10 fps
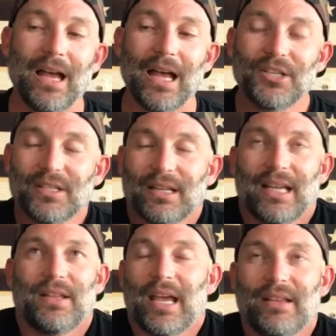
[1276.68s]
just
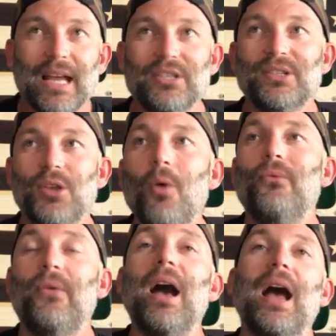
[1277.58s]

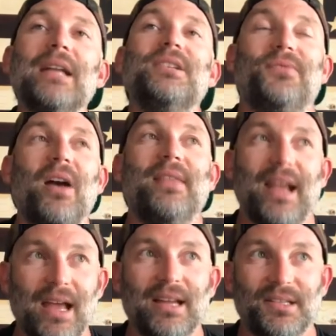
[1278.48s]
find that
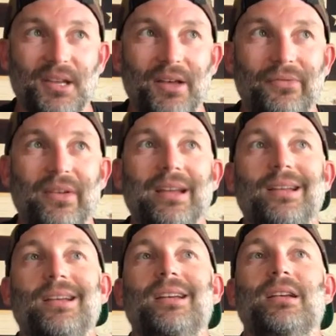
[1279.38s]
kind of stuff
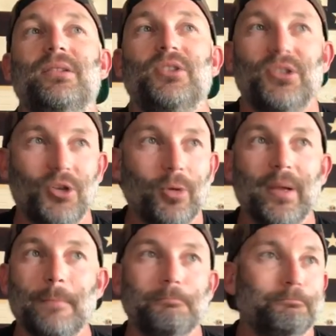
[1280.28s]

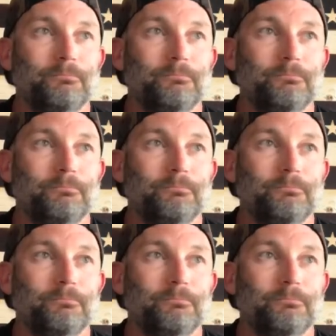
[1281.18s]
disturbing.